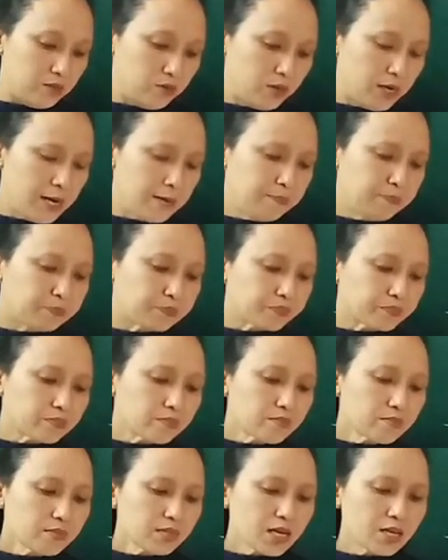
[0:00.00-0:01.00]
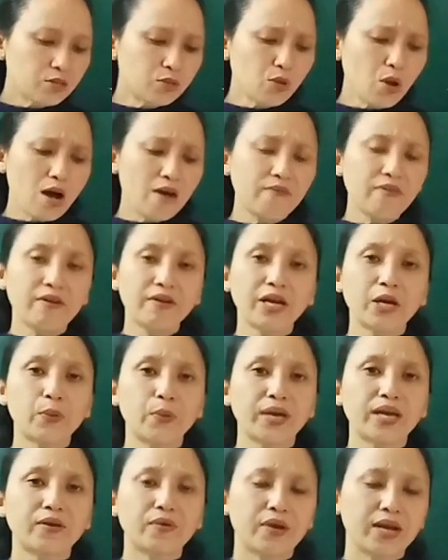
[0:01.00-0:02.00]
Okay, so a very
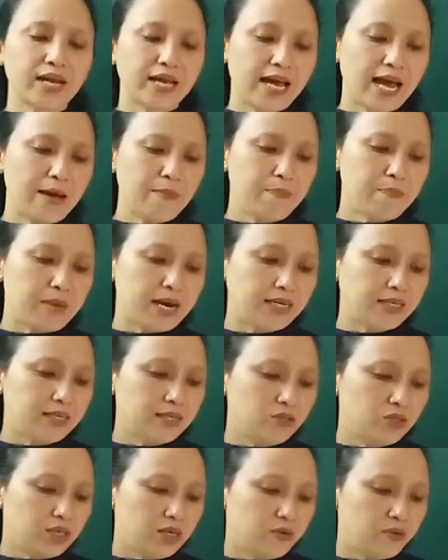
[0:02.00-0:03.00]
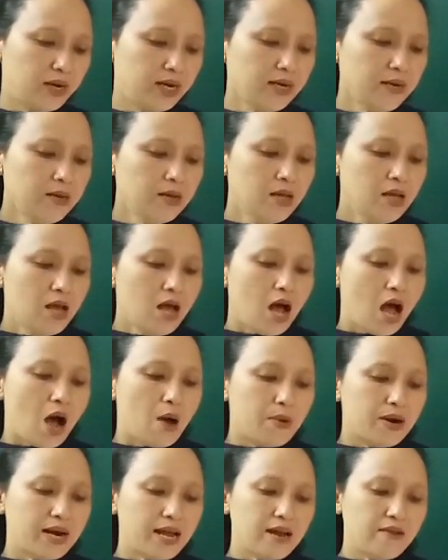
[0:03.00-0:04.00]
quick recap, my dear children.
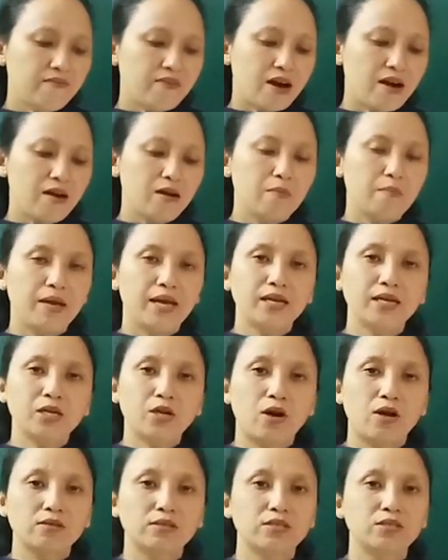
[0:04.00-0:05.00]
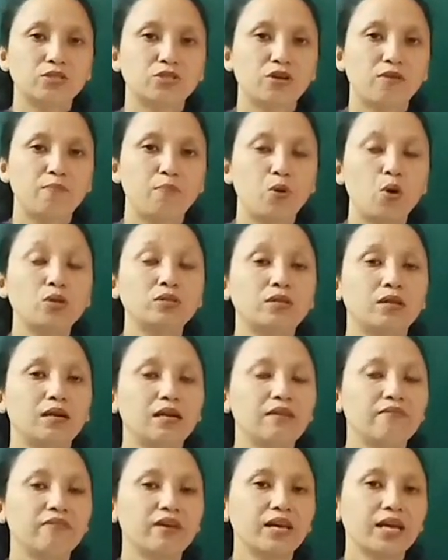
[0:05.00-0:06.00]
Our environment consists of both
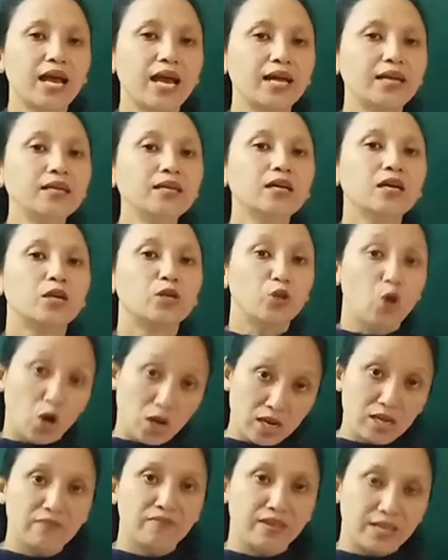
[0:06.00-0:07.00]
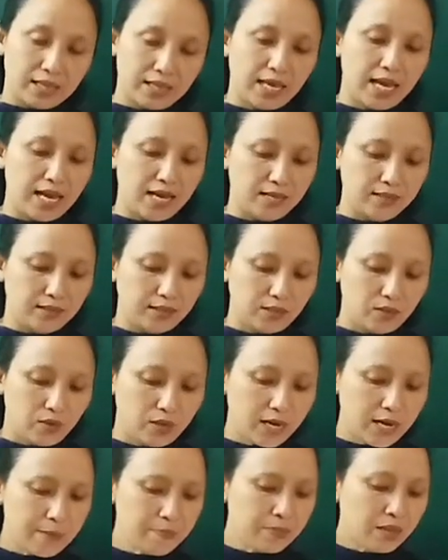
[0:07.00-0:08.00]
living and non-living things.
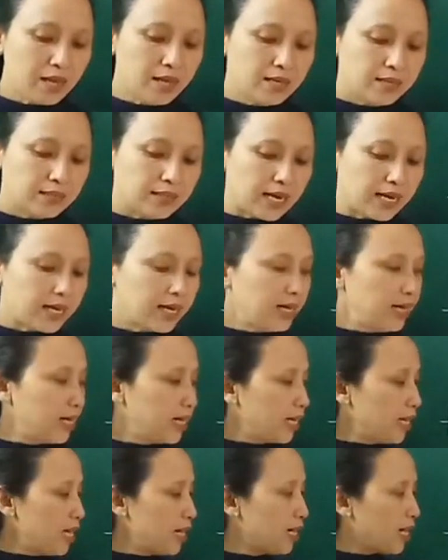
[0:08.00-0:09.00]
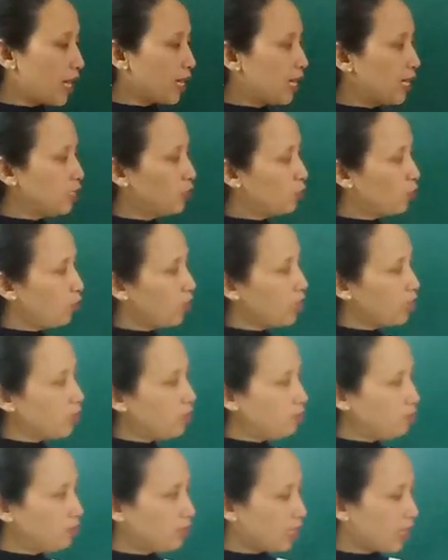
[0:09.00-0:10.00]
Okay, secondly, like I told
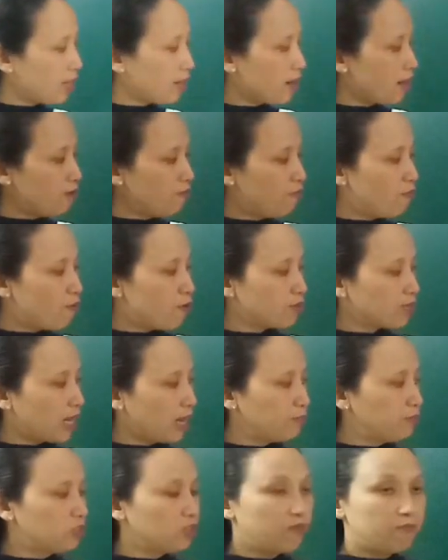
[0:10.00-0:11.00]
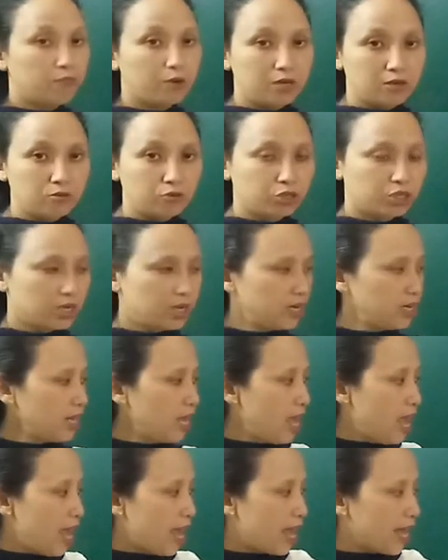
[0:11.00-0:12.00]
you, there are four types of pollution:
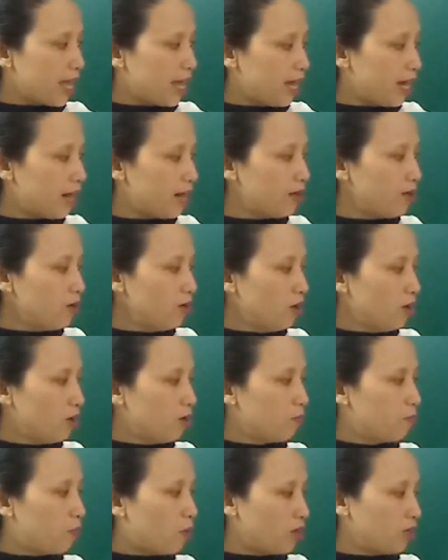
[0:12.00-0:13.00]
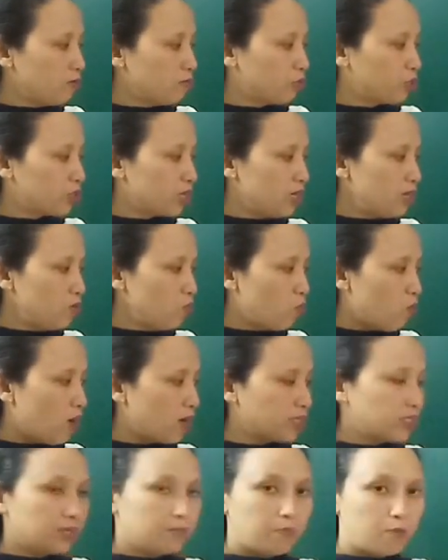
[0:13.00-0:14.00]
air pollution,
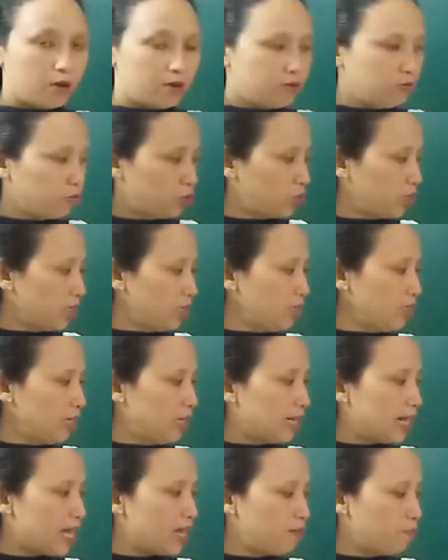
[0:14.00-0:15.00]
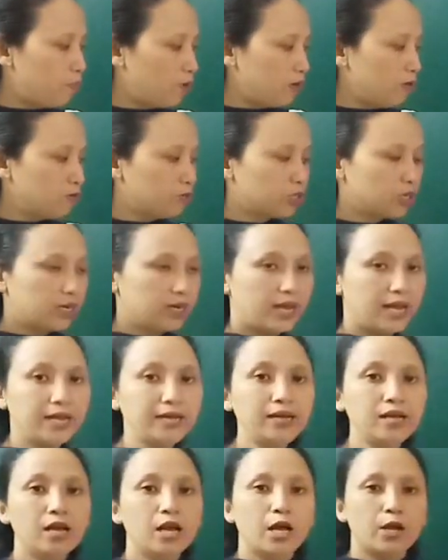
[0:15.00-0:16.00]
water pollution, land pollution
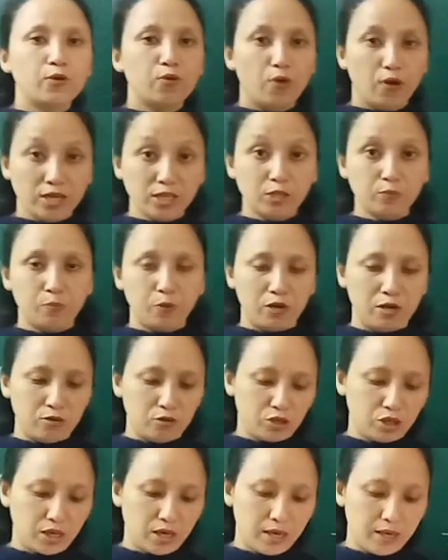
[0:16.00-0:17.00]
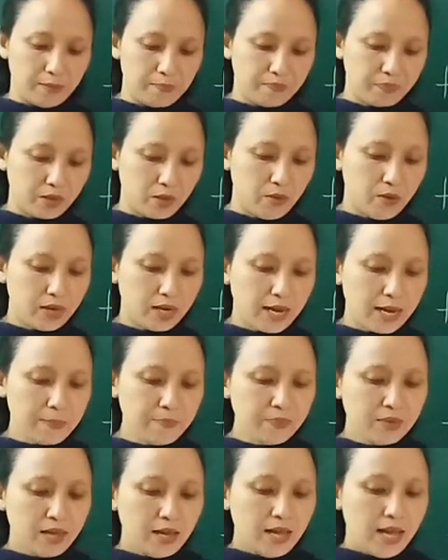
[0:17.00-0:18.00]
and noise pollution. Okay,
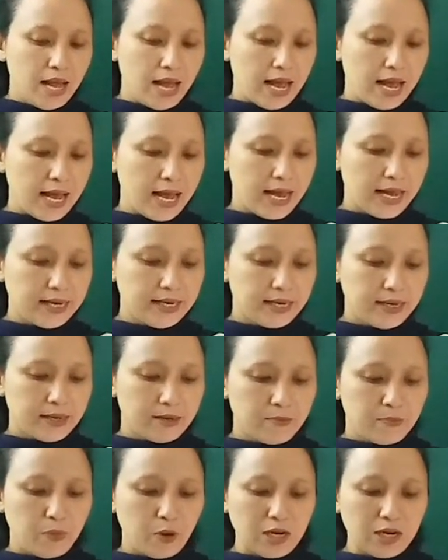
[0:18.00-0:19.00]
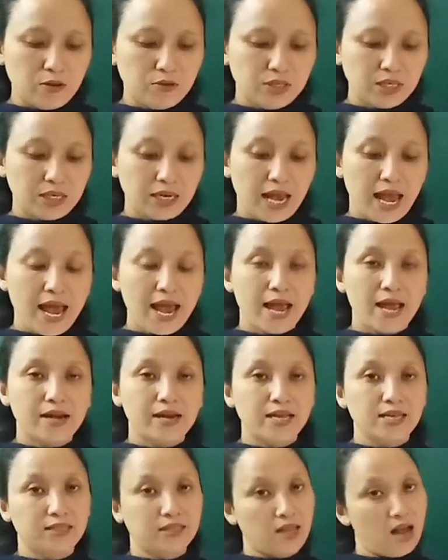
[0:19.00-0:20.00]
and polluted
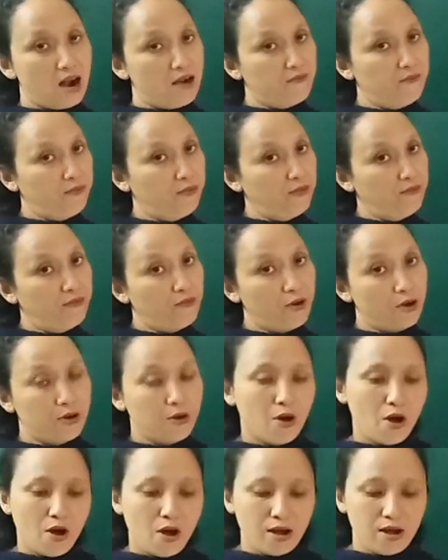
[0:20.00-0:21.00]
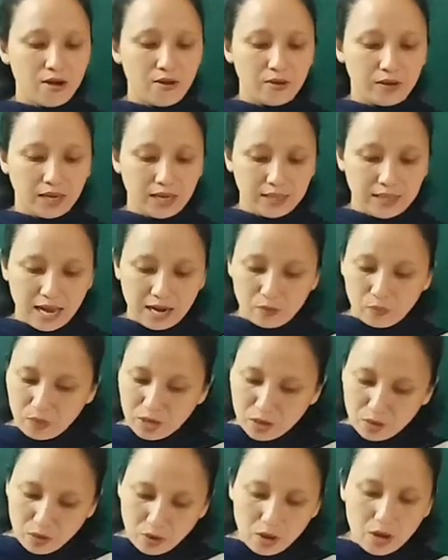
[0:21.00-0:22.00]
air is harmful for all. Okay, that
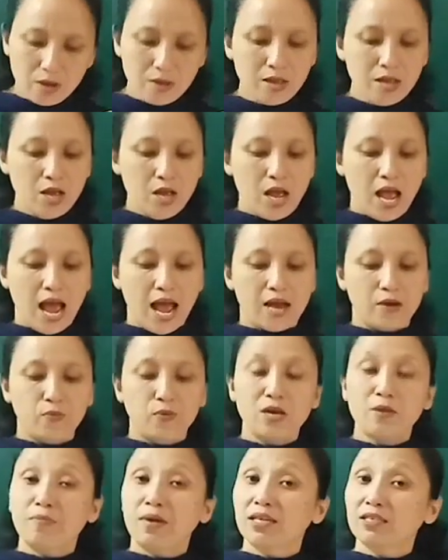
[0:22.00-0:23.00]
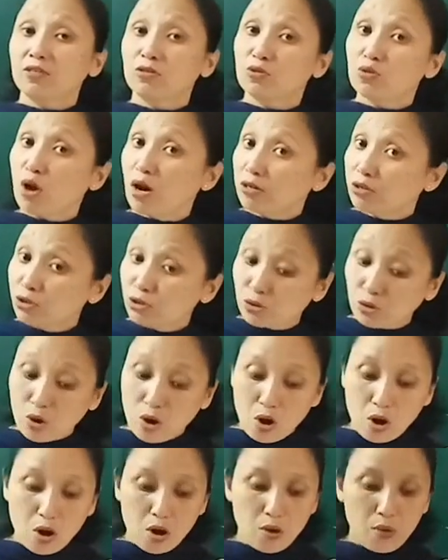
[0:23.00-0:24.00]
we know, and we must not
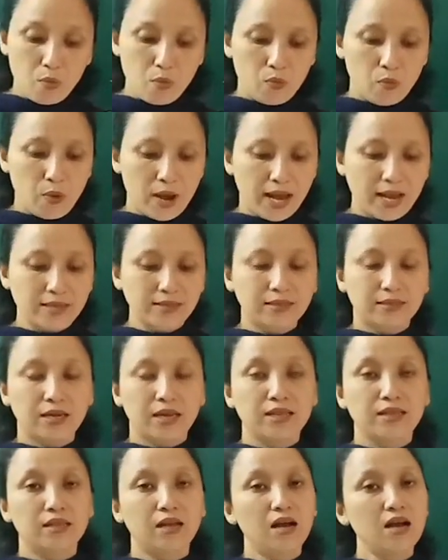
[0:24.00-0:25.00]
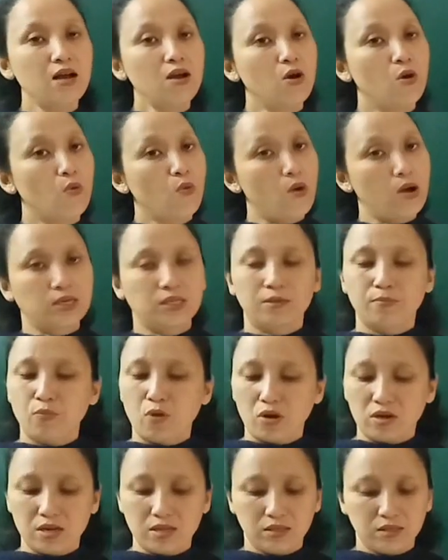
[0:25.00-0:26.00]
throw waste in the water
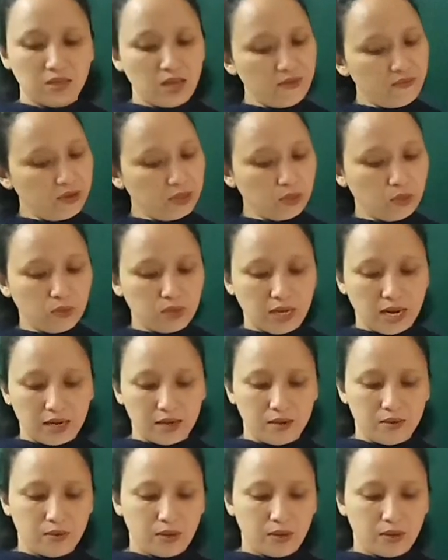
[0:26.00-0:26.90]
bodies, never do that.